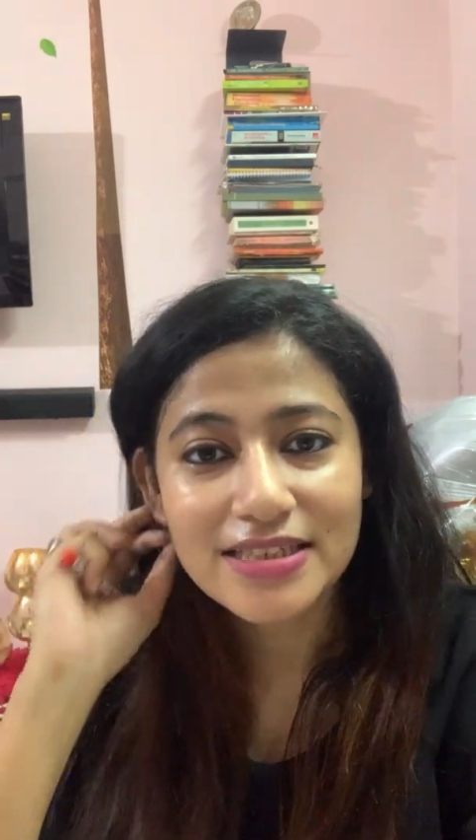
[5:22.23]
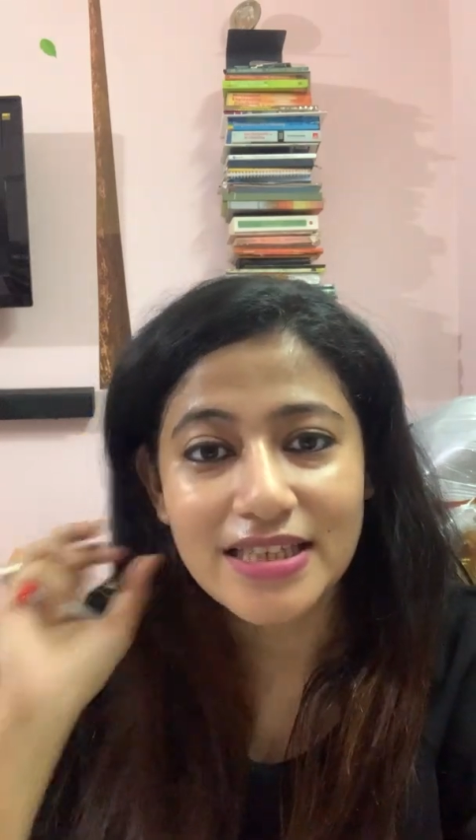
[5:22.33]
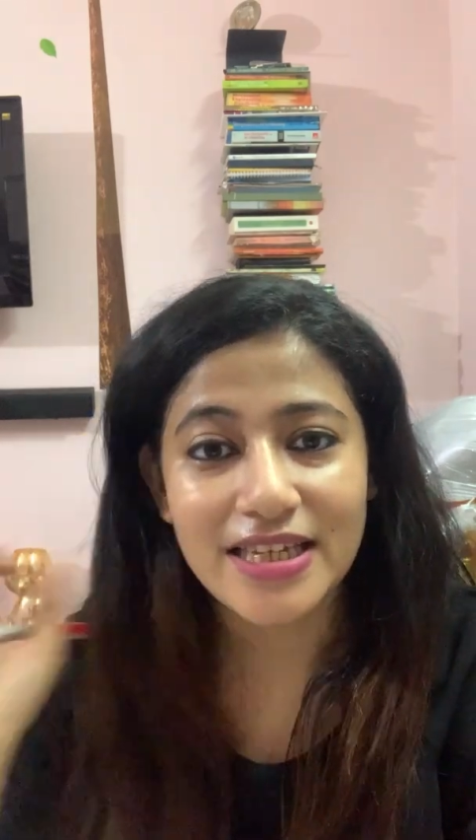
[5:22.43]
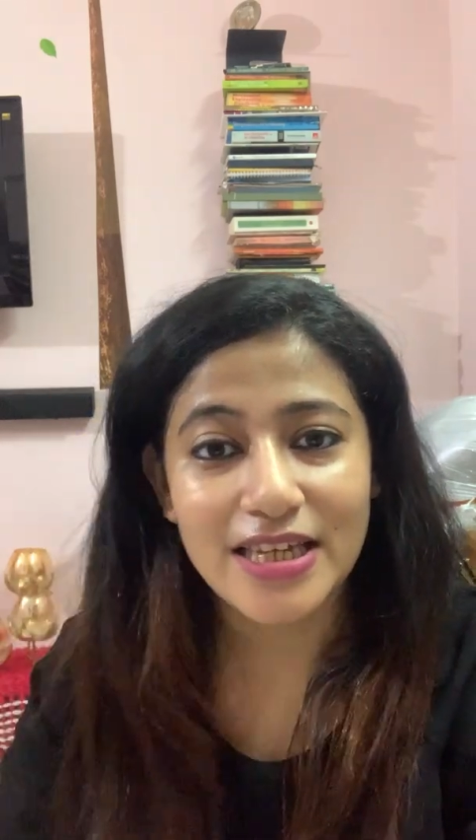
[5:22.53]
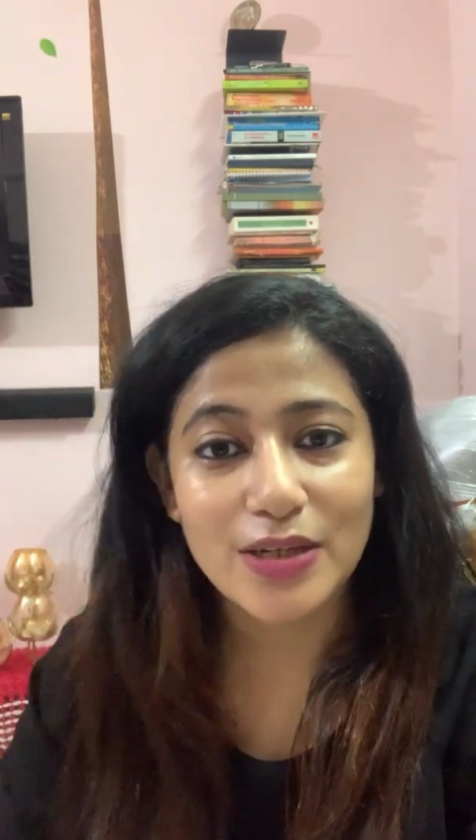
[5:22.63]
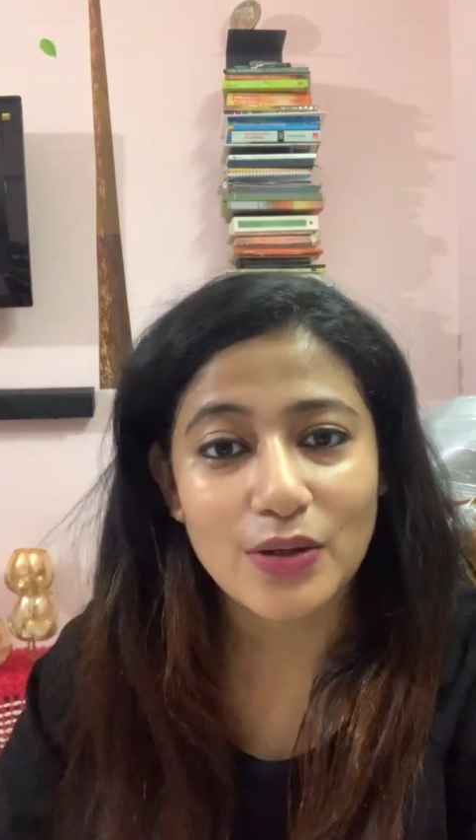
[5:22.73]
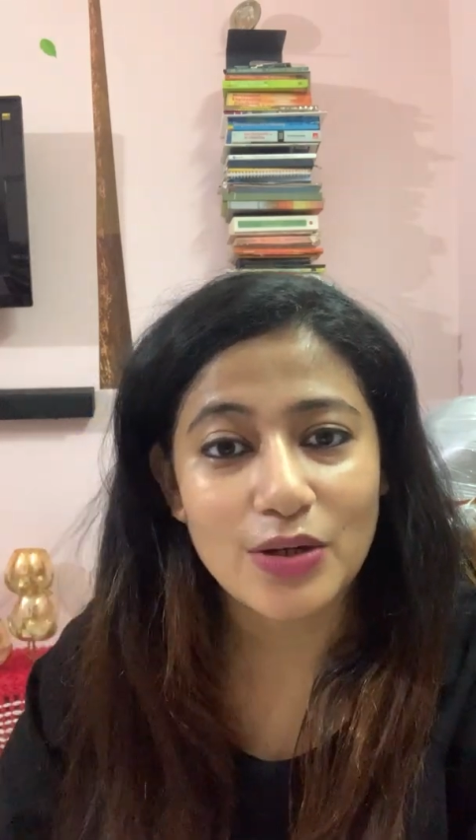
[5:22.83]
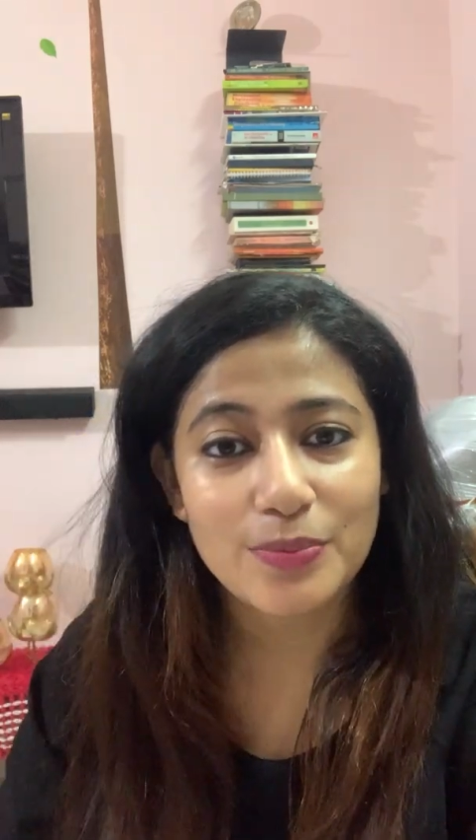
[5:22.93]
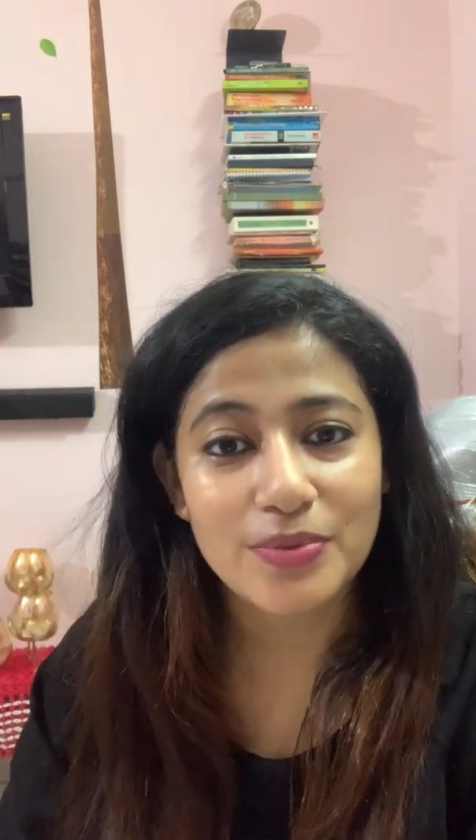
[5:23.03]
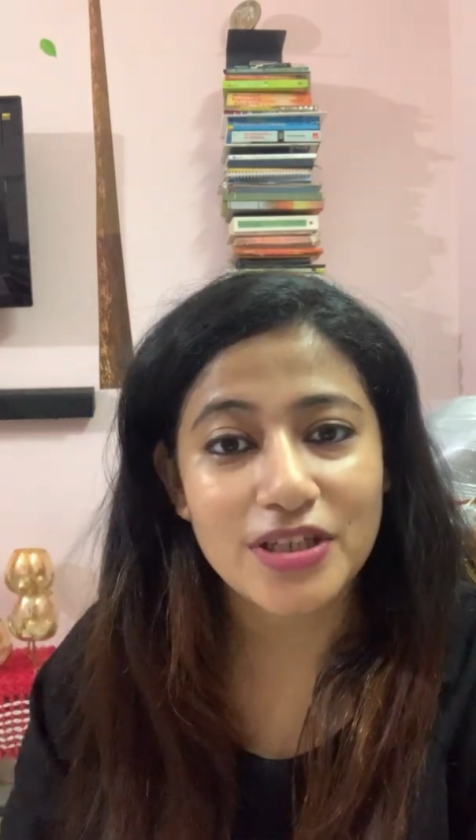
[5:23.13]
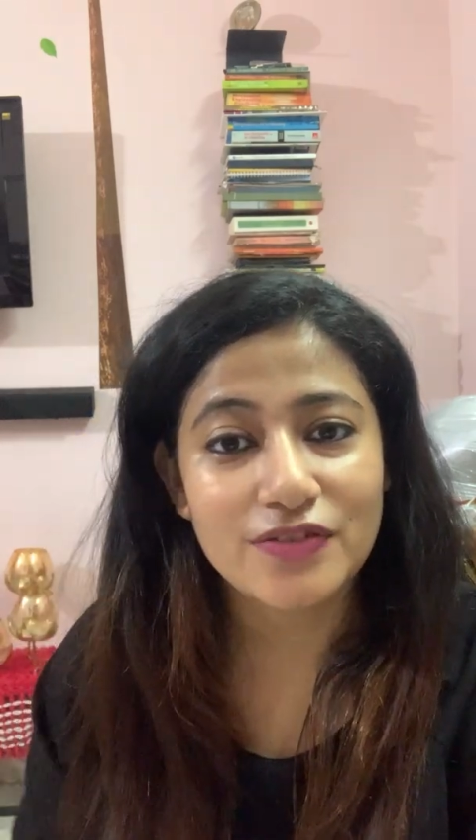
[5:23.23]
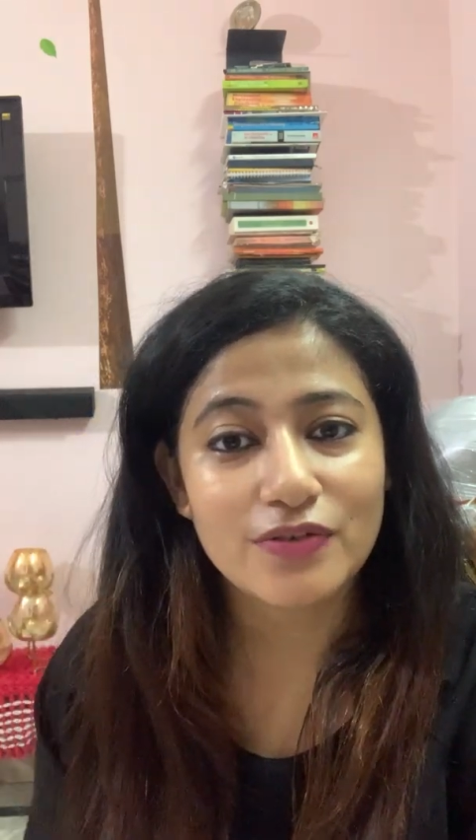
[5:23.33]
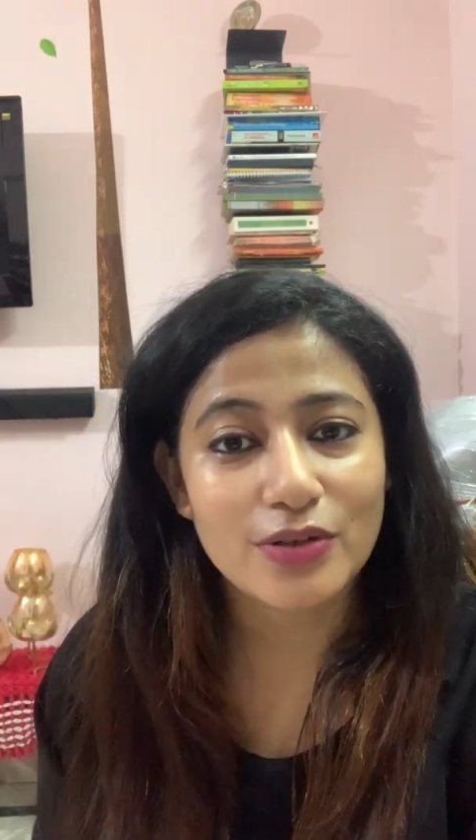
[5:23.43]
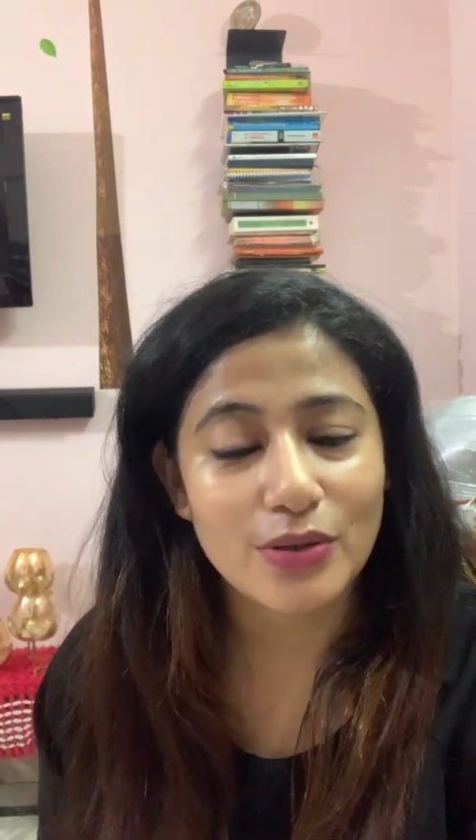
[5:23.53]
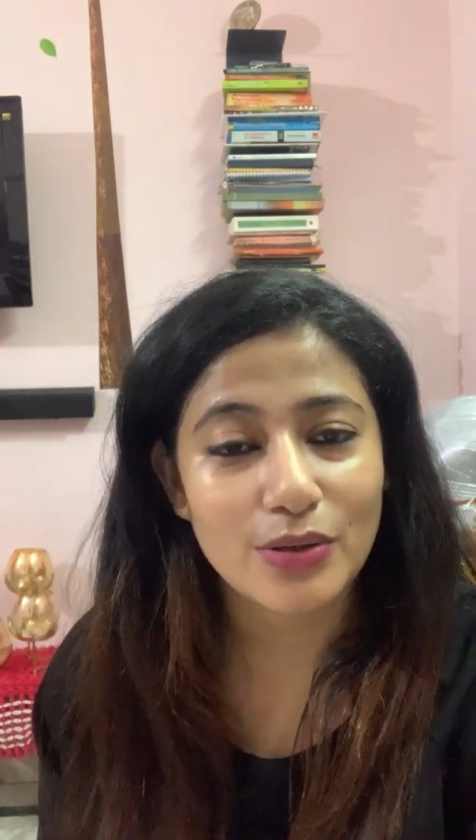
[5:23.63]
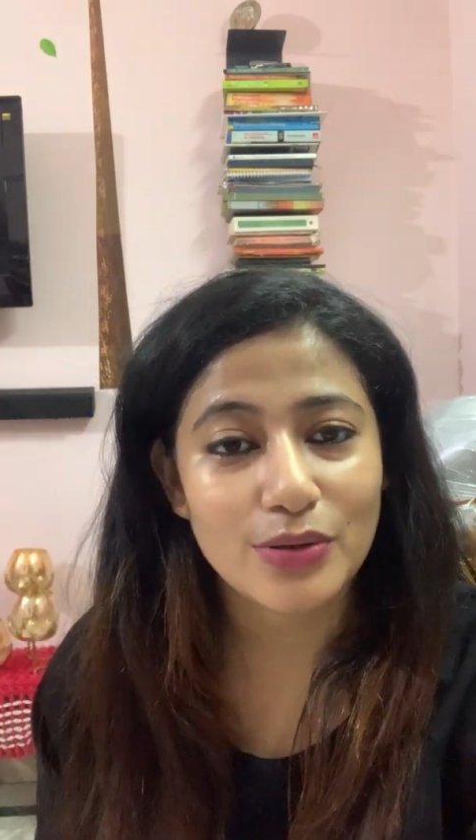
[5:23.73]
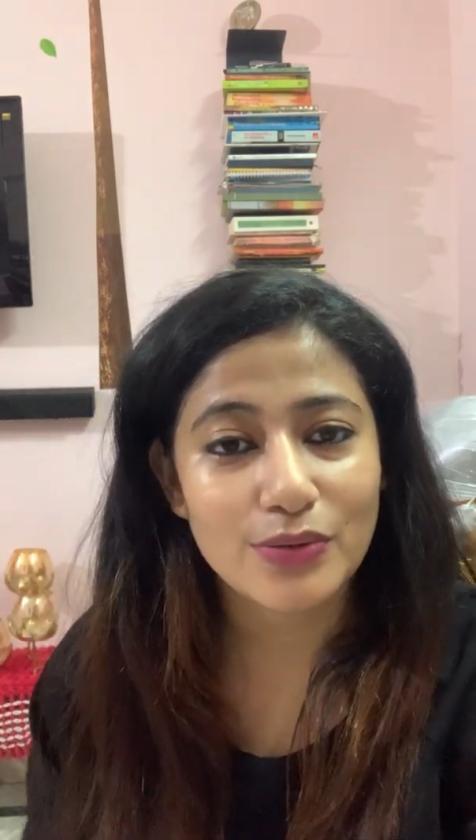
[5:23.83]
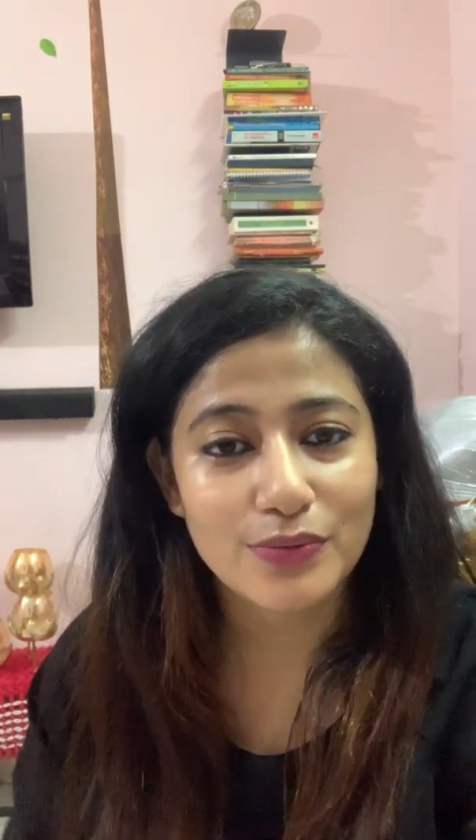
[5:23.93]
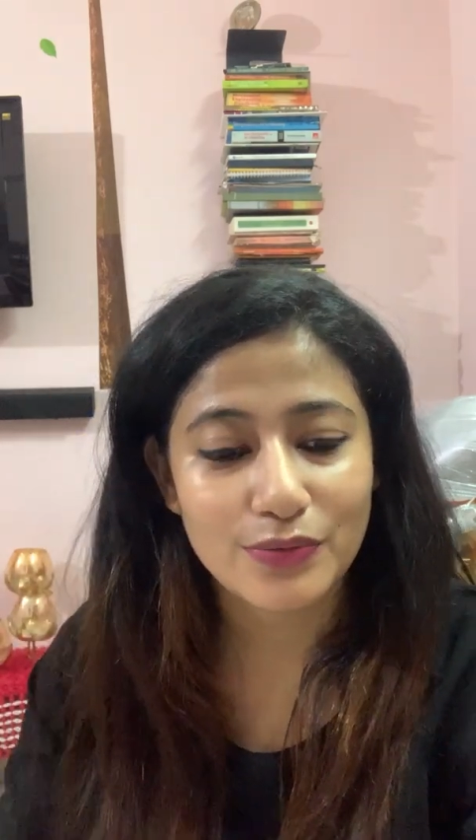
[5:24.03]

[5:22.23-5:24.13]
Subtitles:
they cannot breathe for long